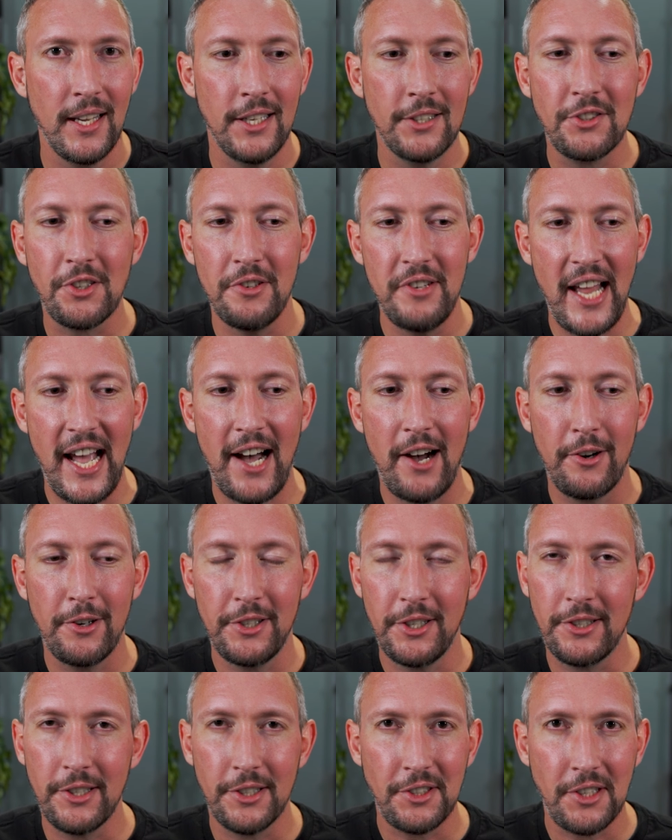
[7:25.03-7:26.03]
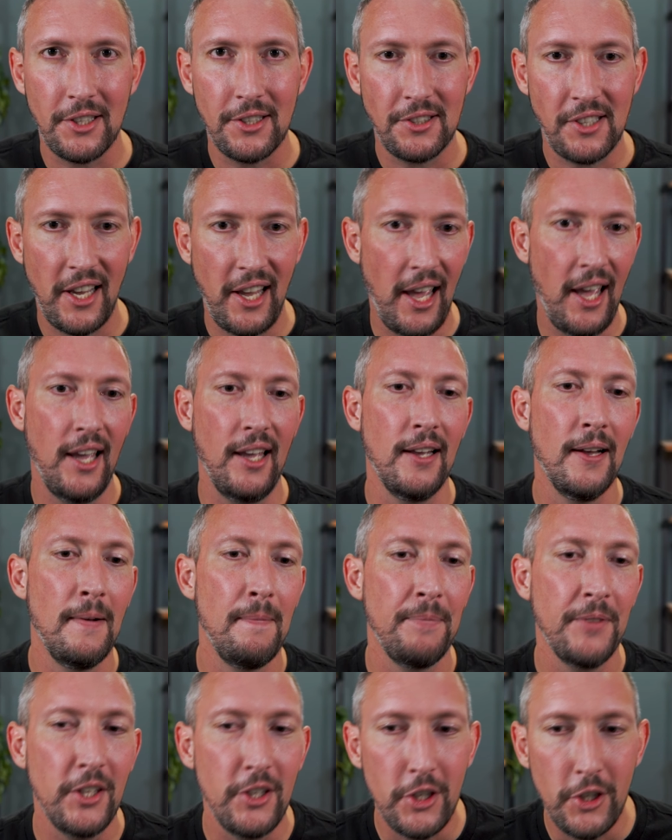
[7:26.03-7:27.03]
And so now you're just going to say, hey,
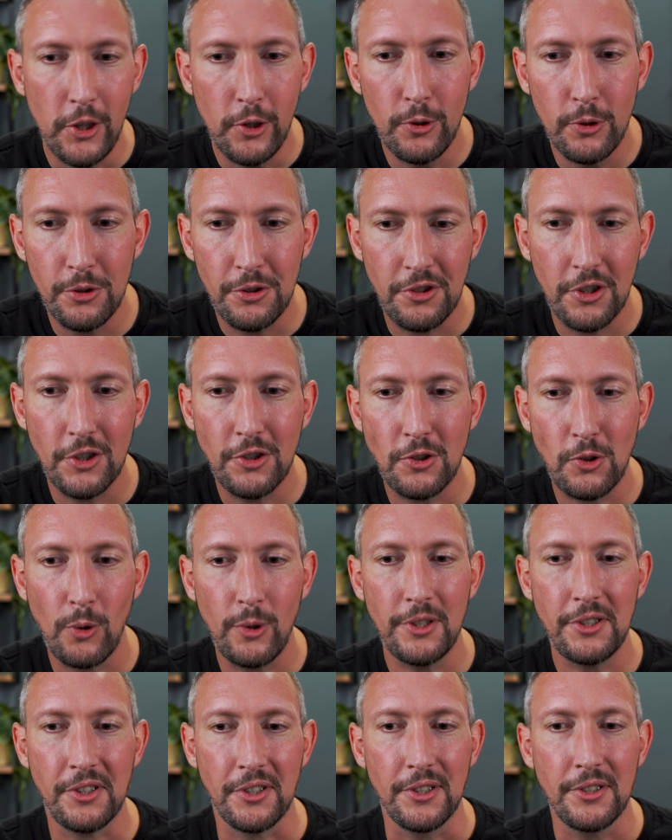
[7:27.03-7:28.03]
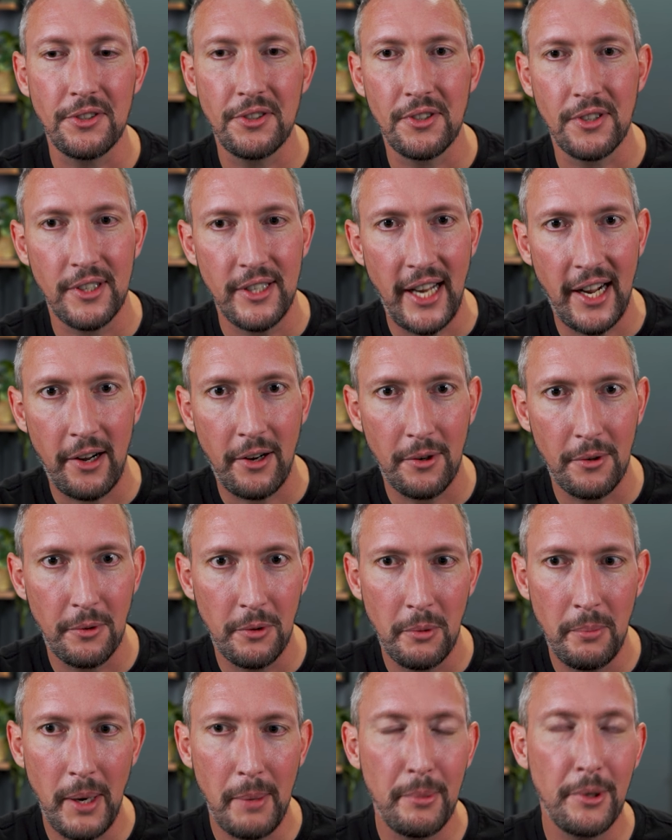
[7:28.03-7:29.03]
use the sources. Now,
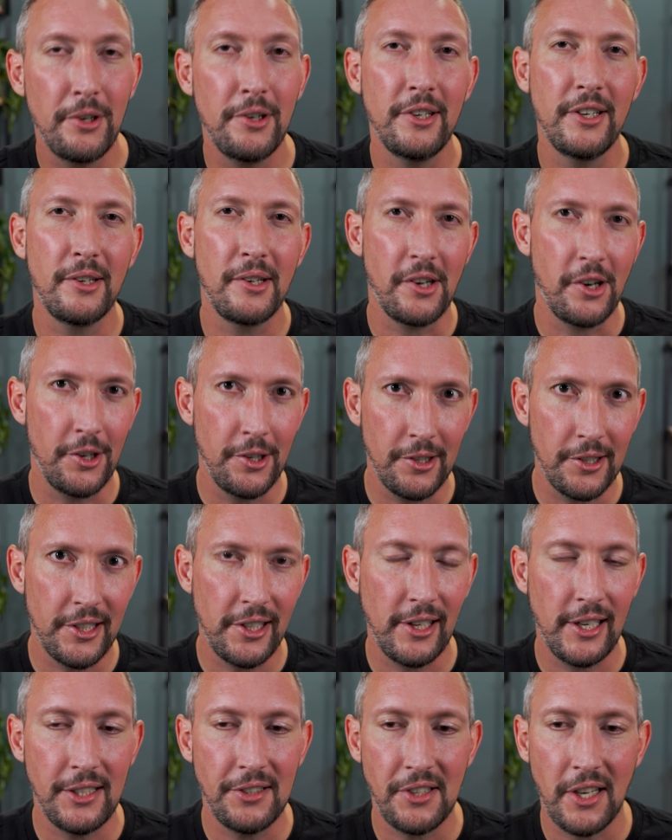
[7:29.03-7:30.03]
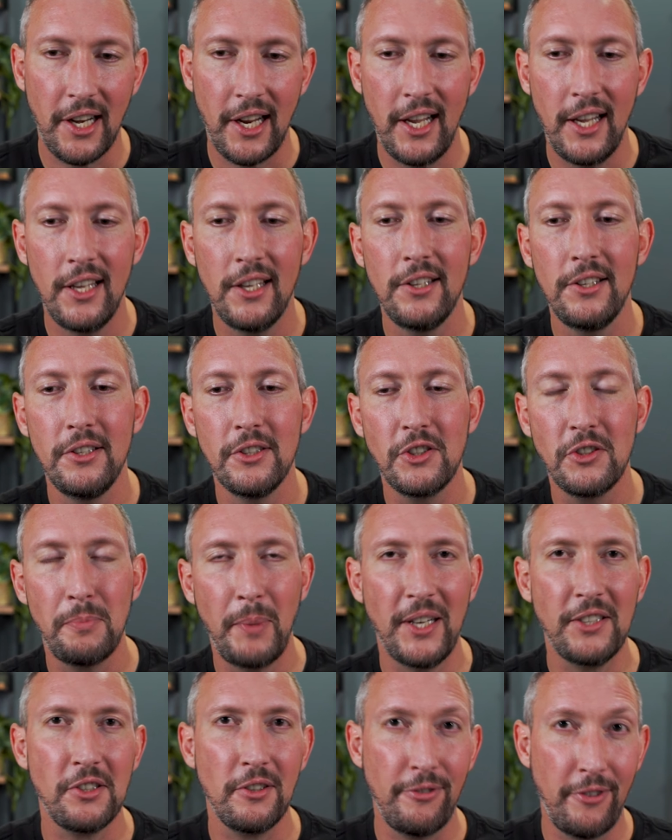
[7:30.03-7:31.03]
remember earlier I said, hey,
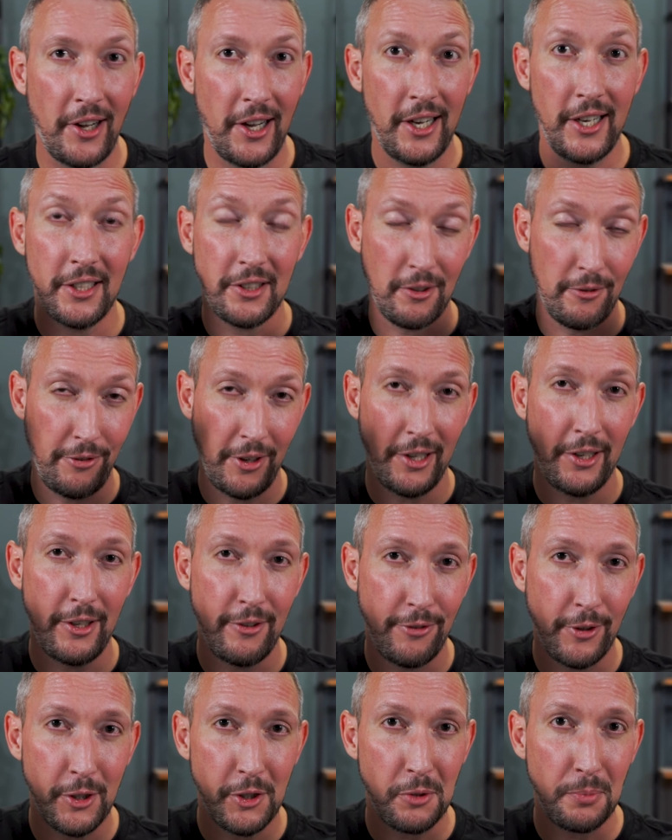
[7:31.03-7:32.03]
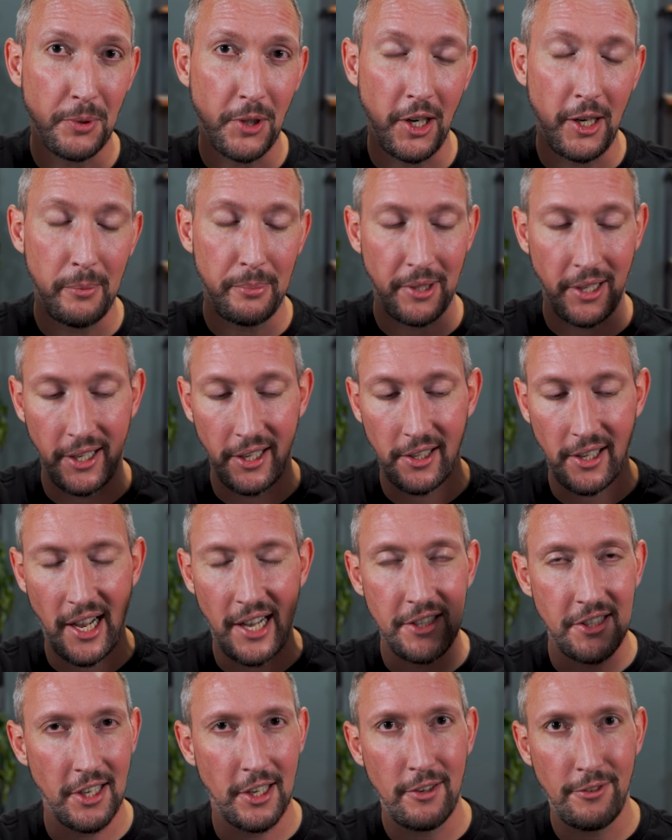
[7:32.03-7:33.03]
specify at the very first prompt, like
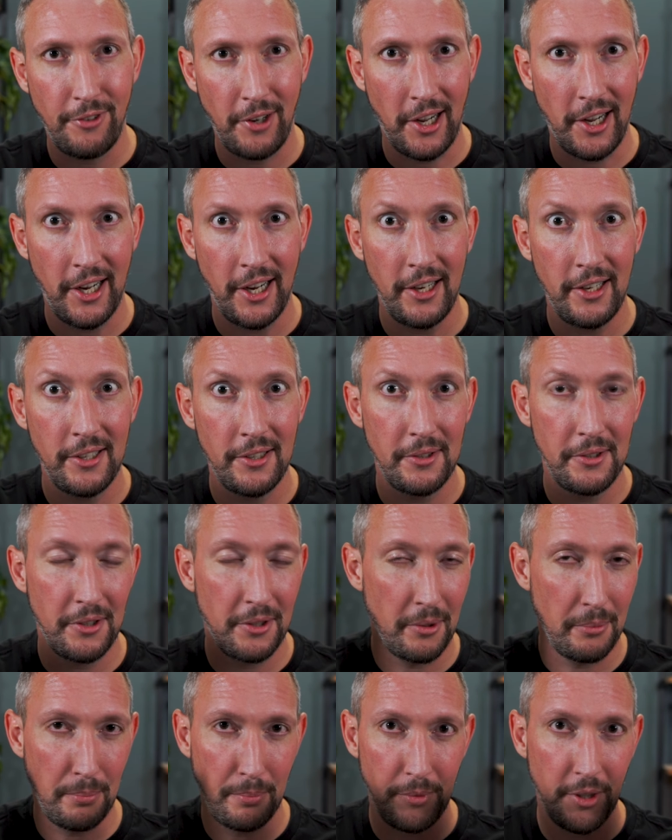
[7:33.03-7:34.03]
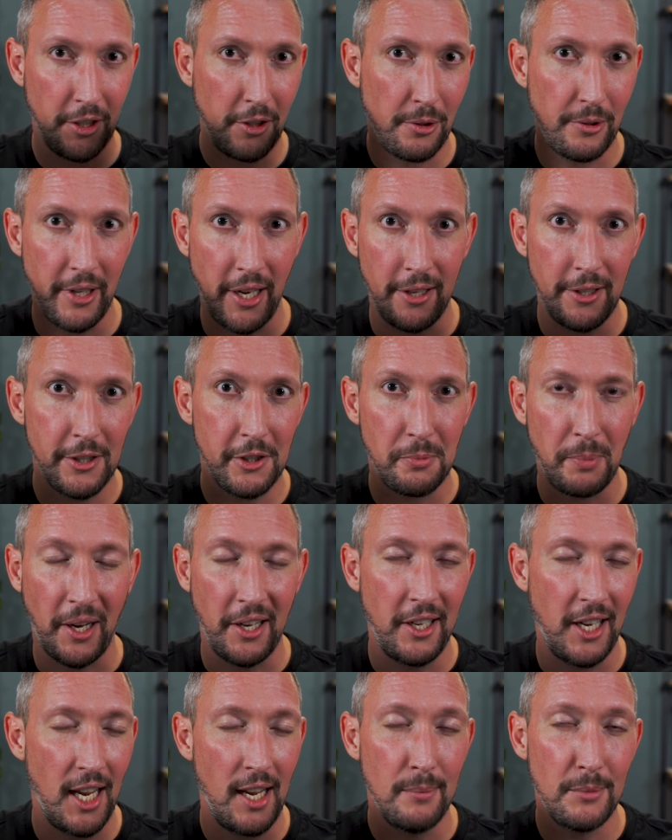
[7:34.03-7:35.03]
identify the creators
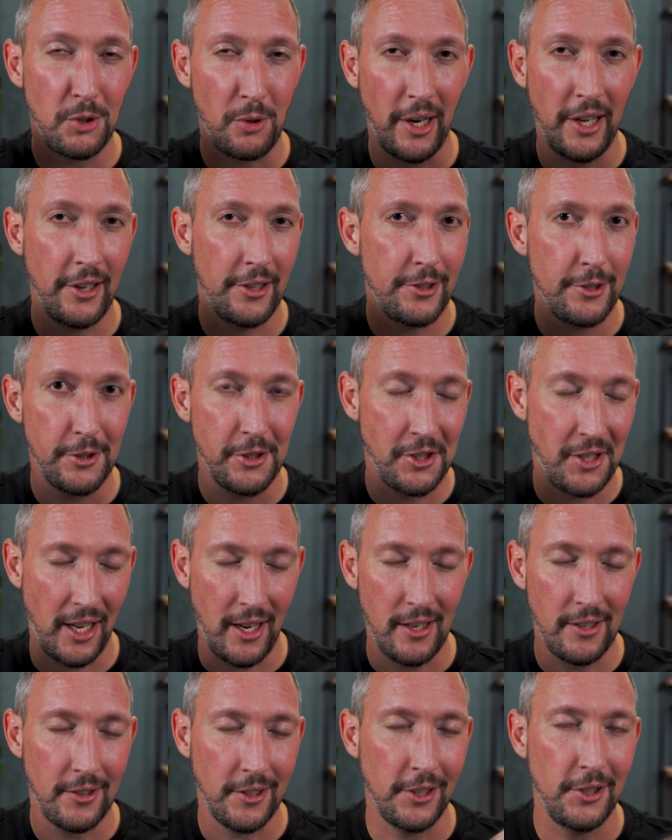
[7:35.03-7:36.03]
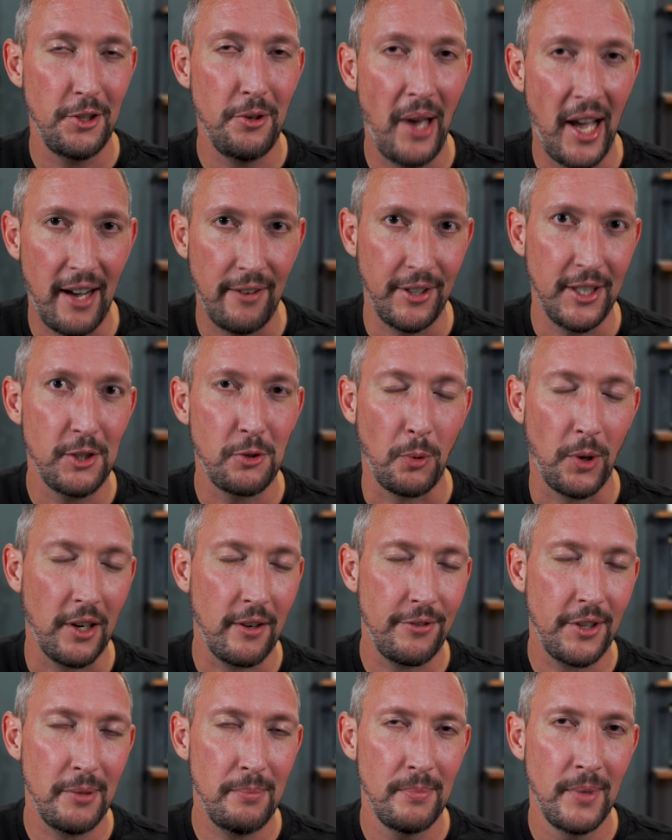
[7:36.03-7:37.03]
by name so I understand that you have each one
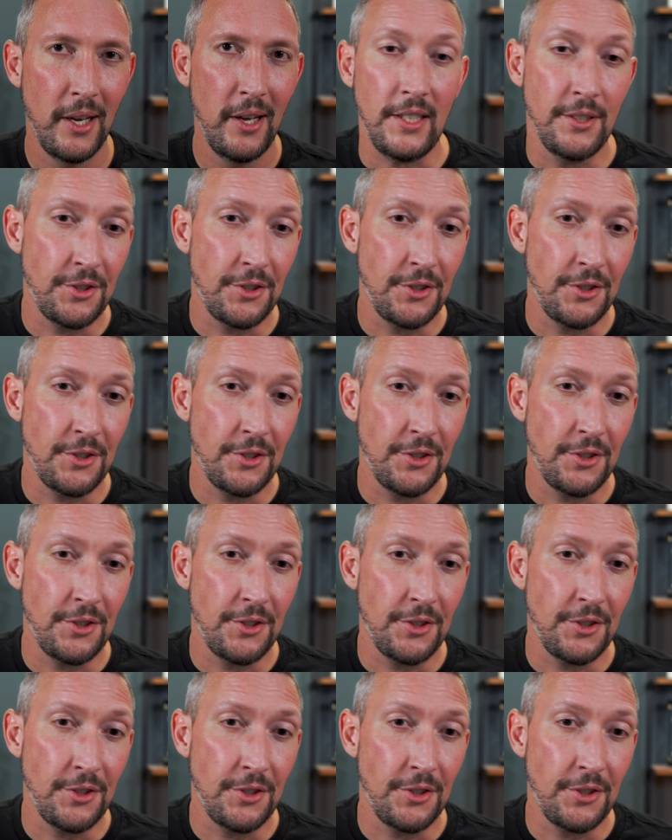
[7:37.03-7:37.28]
of them.